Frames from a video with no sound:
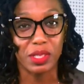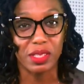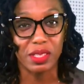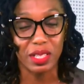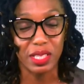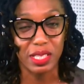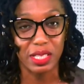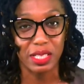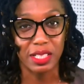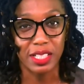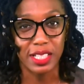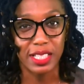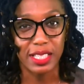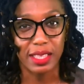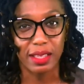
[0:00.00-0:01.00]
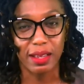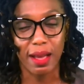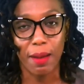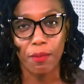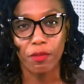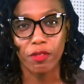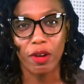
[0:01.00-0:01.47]
Sutton, the
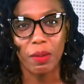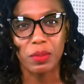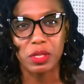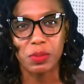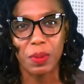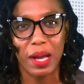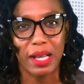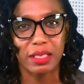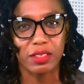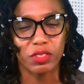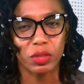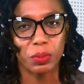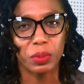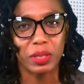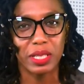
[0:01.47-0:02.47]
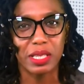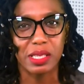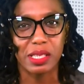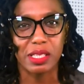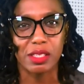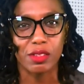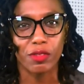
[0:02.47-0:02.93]
camp forms part of the
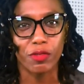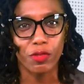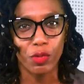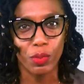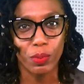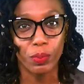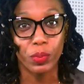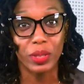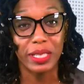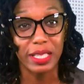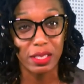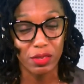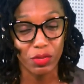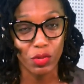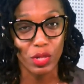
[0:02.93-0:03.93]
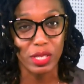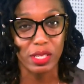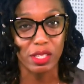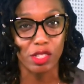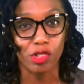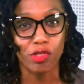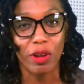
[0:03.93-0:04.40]
police
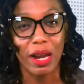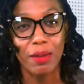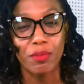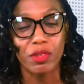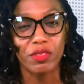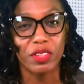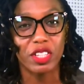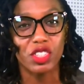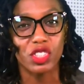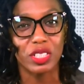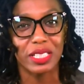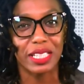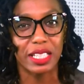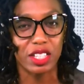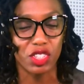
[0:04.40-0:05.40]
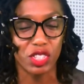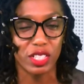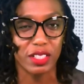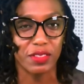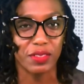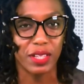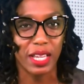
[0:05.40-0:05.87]
force's crime prevention
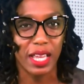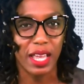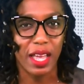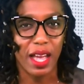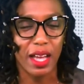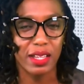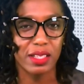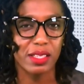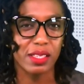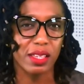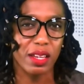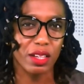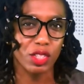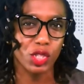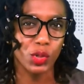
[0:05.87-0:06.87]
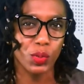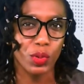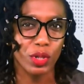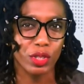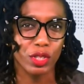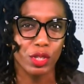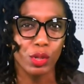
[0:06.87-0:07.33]
initiative and is geared
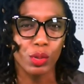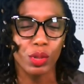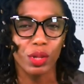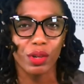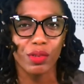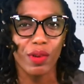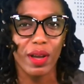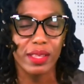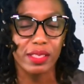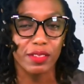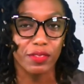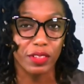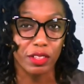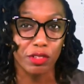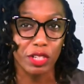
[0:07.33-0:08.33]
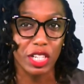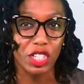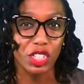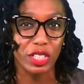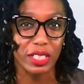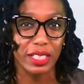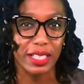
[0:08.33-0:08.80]
toward youth across the
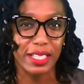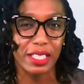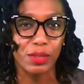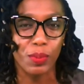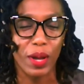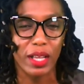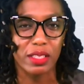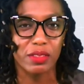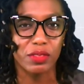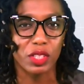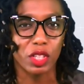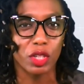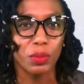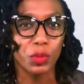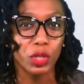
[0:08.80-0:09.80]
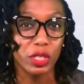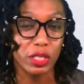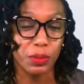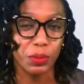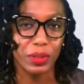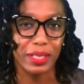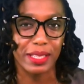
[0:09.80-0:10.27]
Federation as part of the
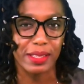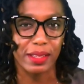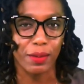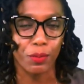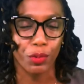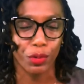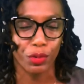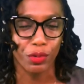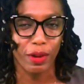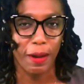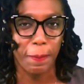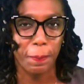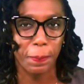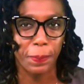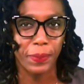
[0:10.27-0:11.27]
community policing program.